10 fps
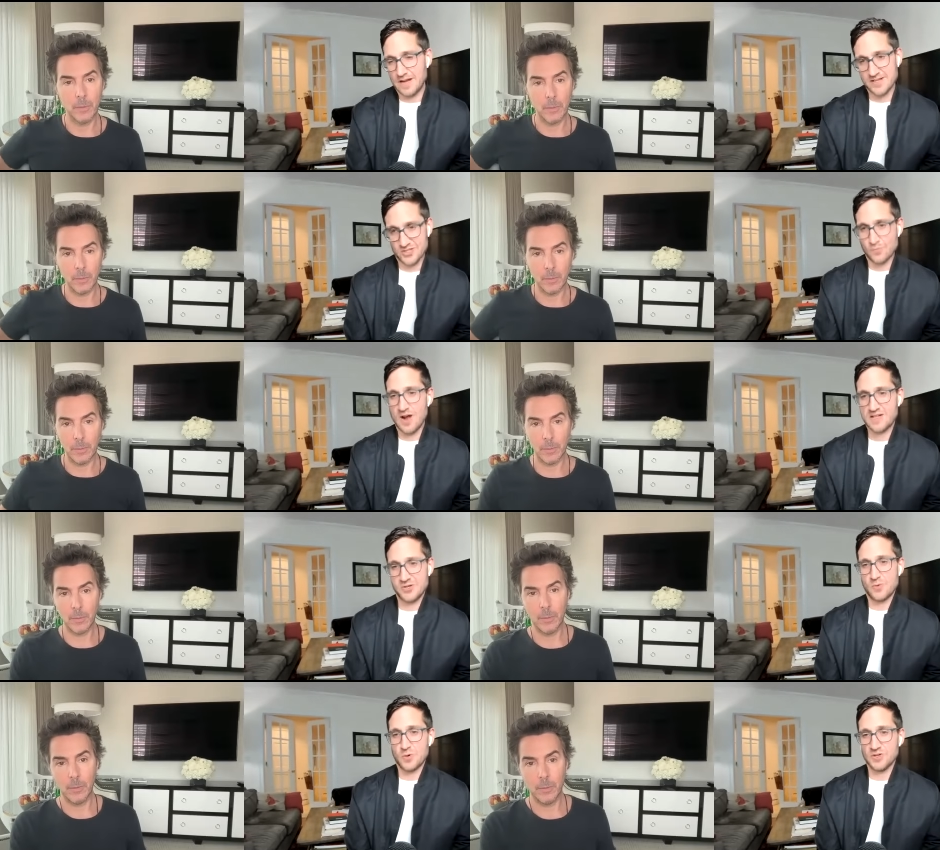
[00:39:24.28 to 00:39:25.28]
Speaker 1: I assume rocked
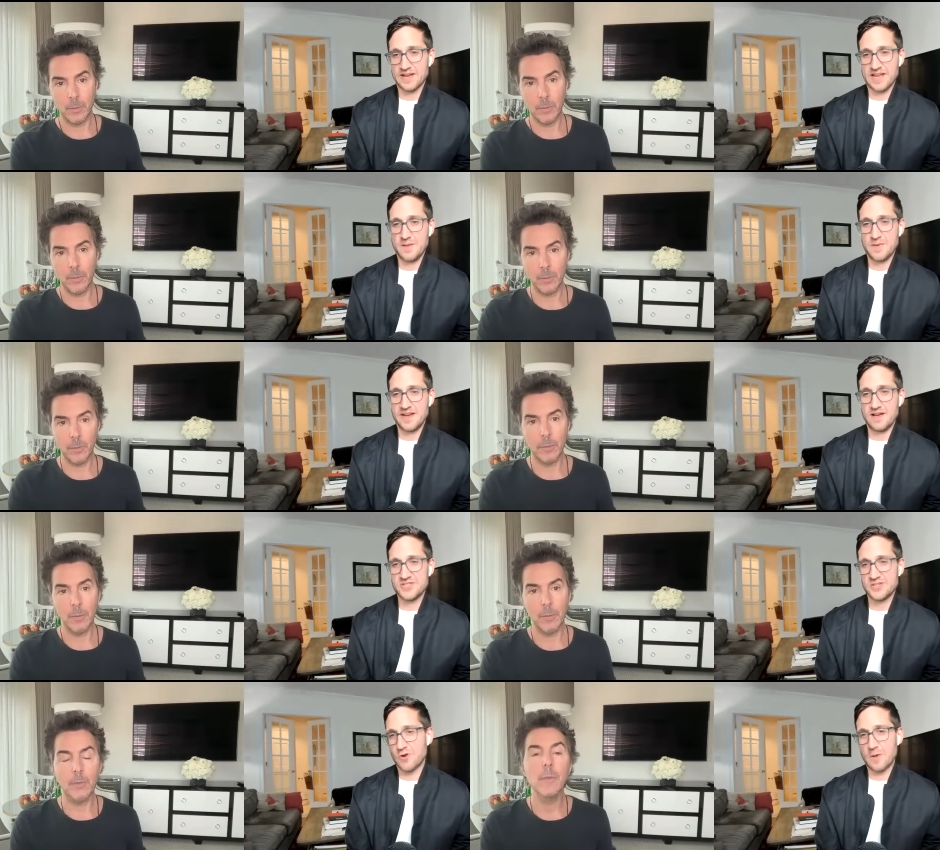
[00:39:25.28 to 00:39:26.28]
your world like anybody
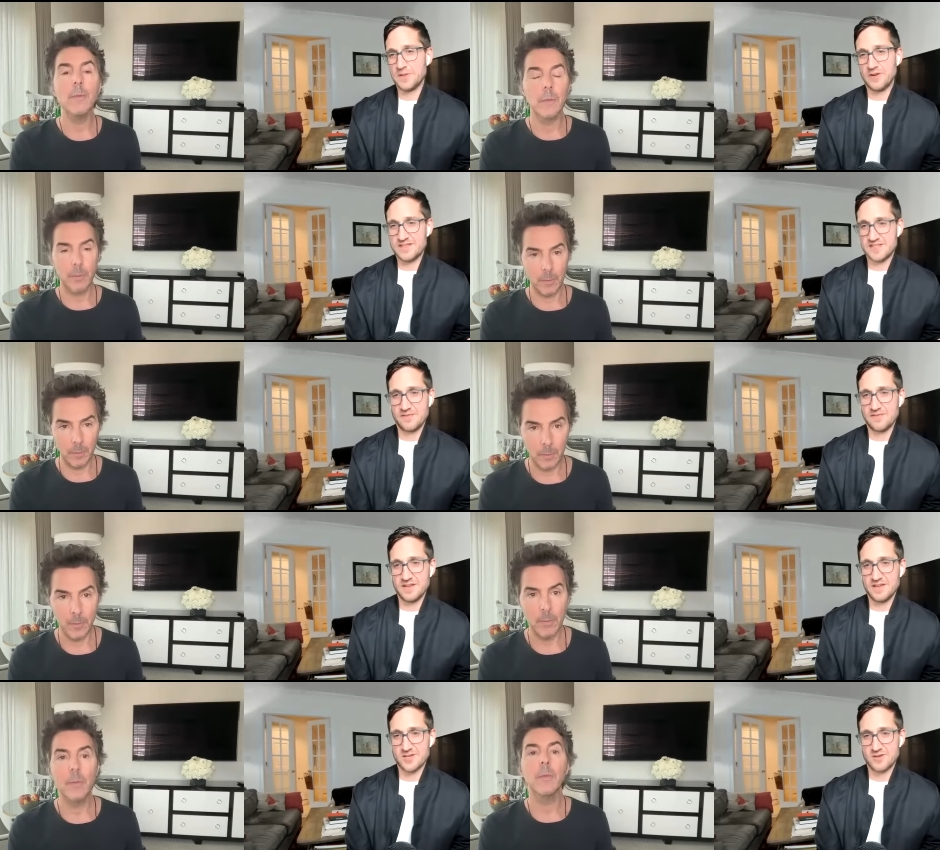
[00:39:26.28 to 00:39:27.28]
else. You grew up in the late
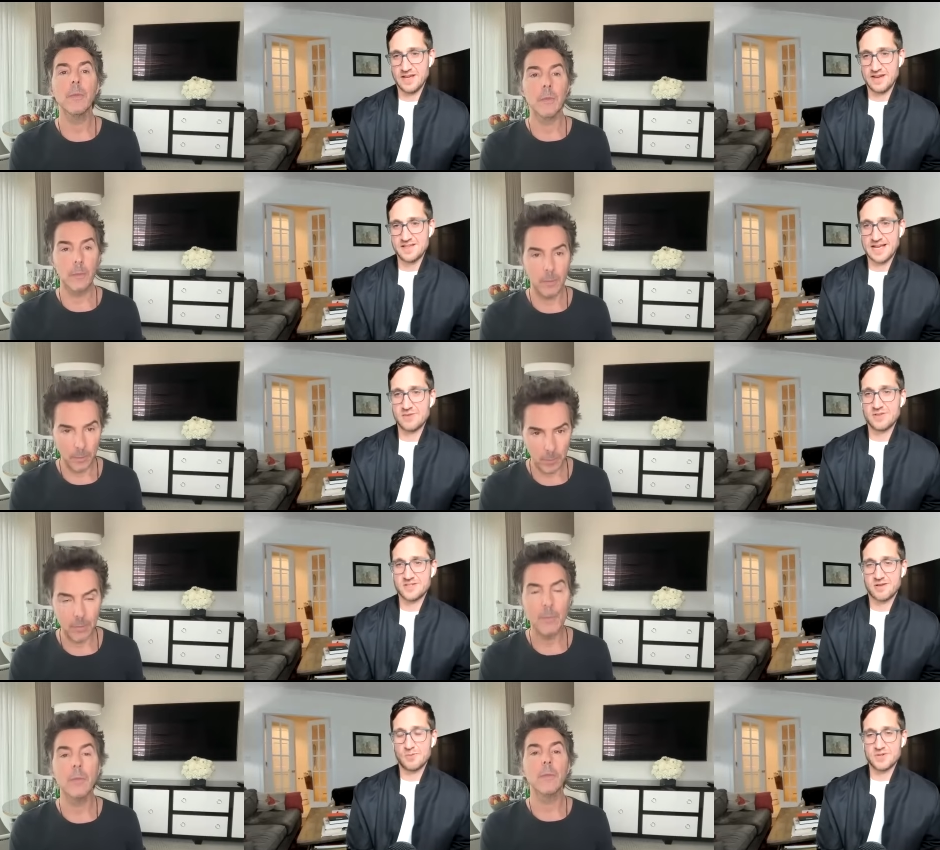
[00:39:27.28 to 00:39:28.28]
70s, early 80s. How could
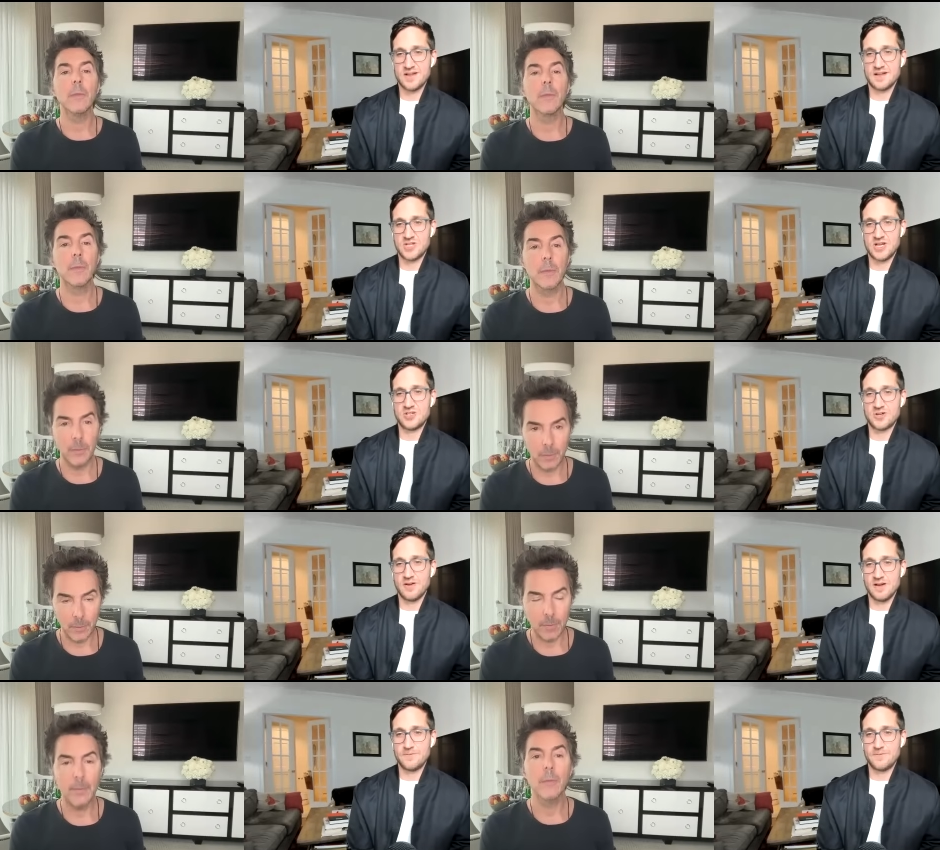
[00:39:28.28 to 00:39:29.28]
Star Wars not change your
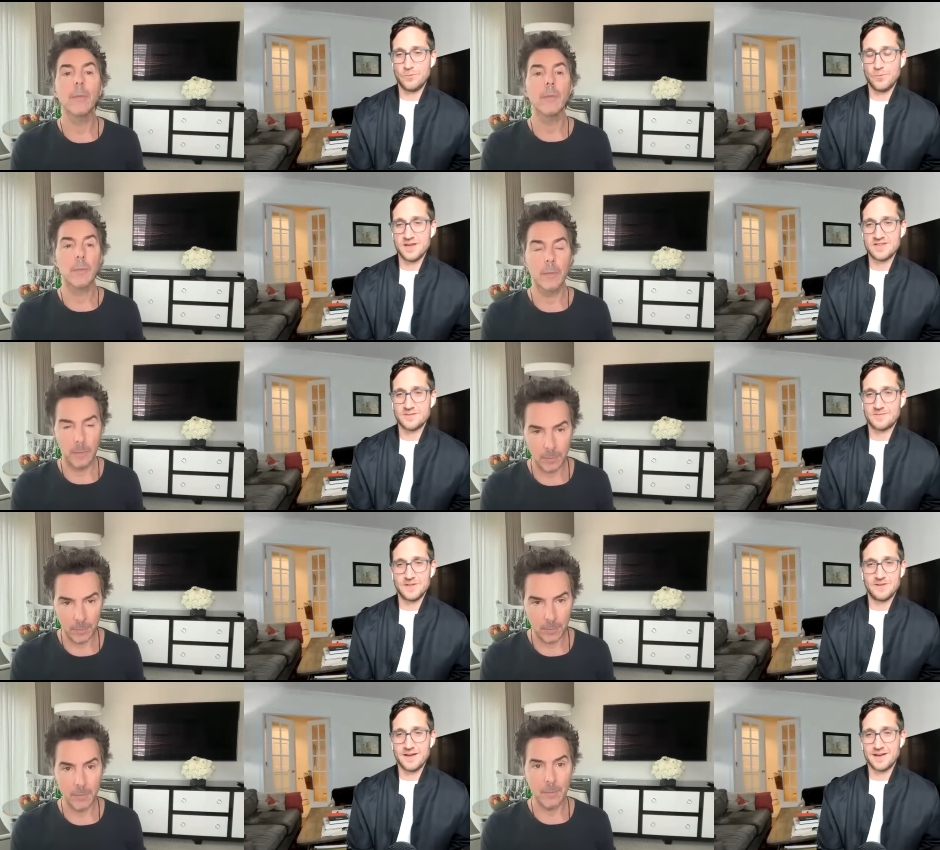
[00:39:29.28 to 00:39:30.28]
life? What does it
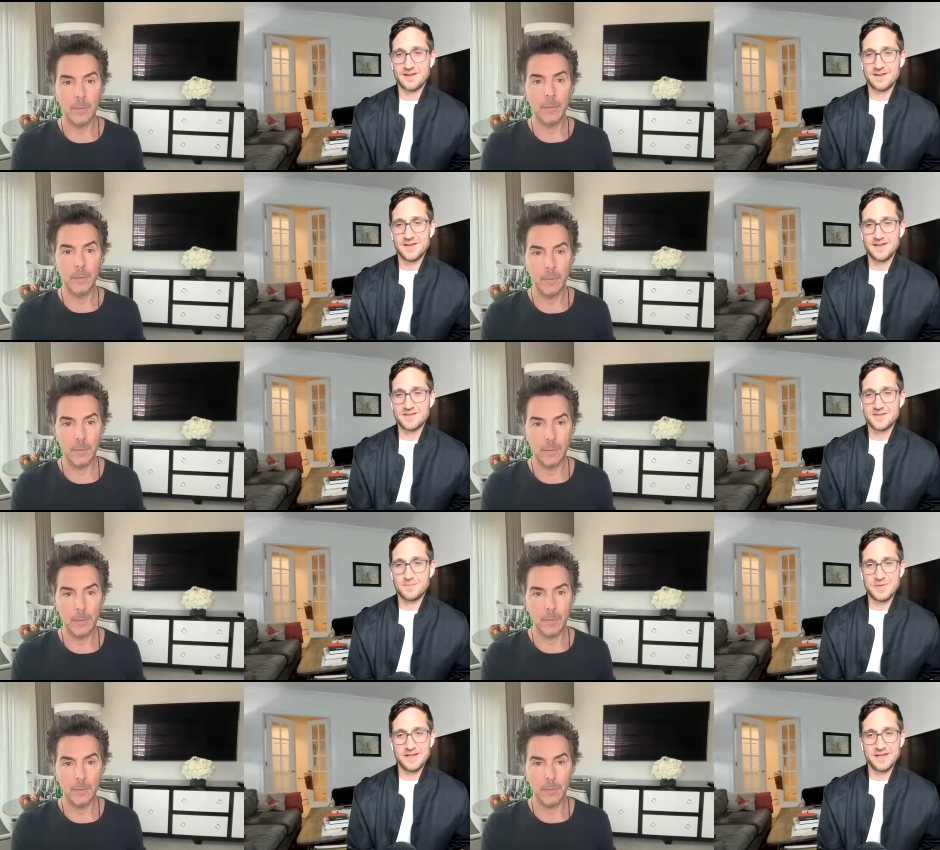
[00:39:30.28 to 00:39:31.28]
feel like to
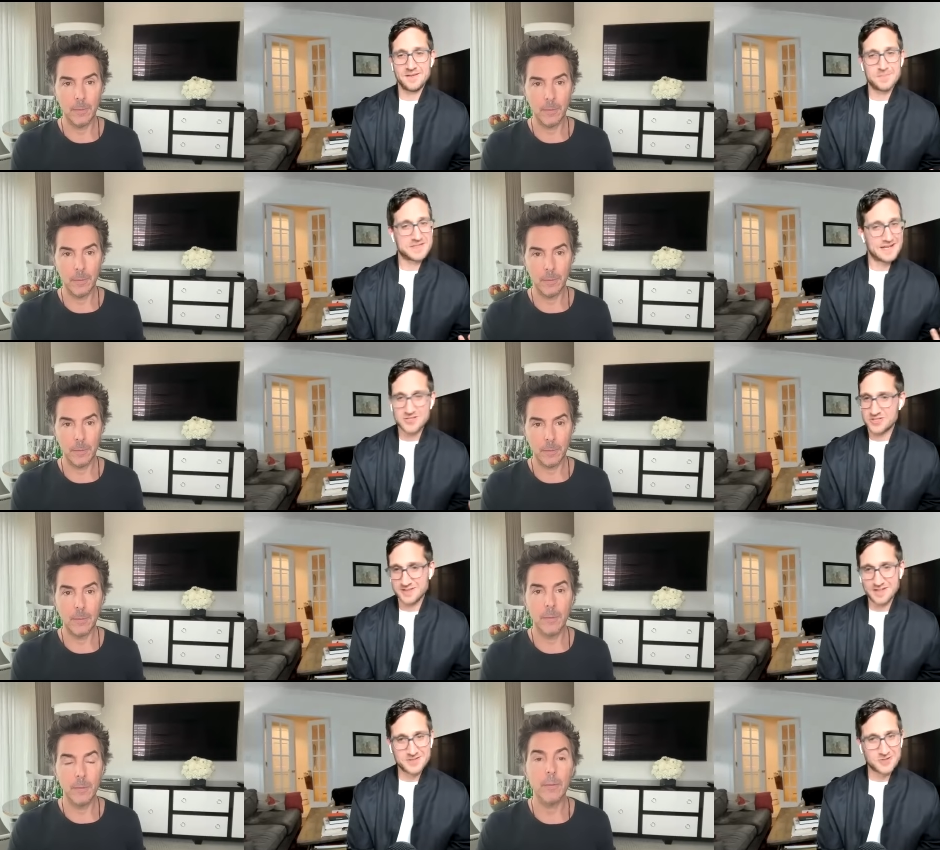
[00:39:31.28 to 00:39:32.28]
be
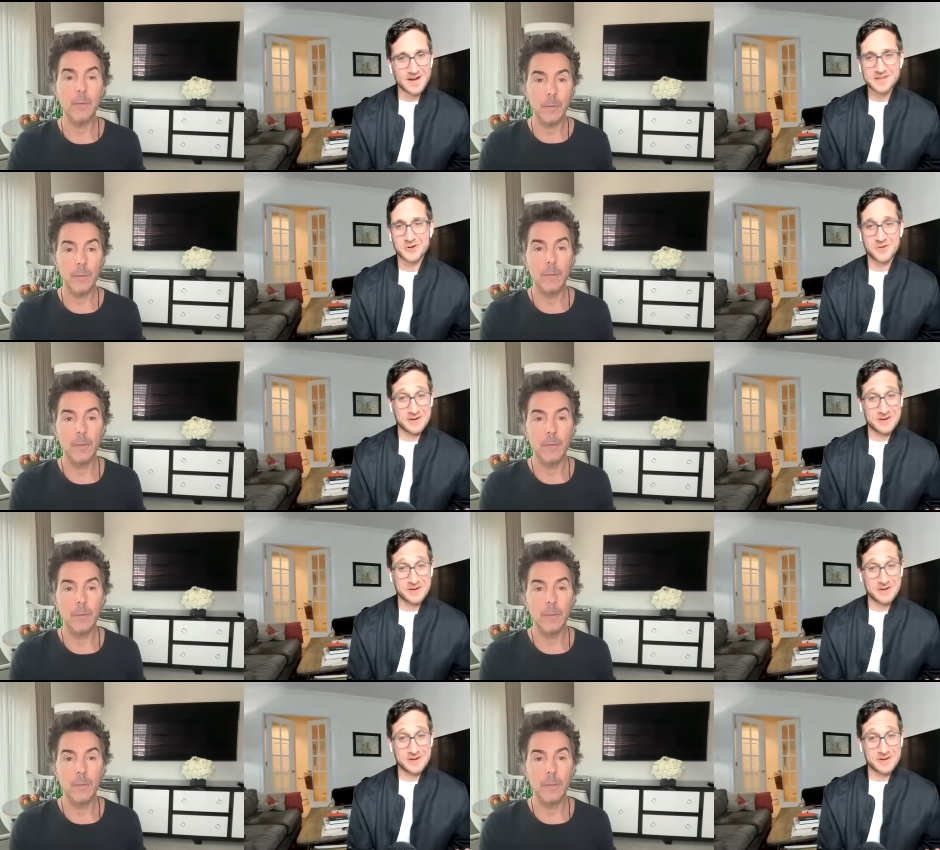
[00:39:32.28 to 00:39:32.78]
potentially a director of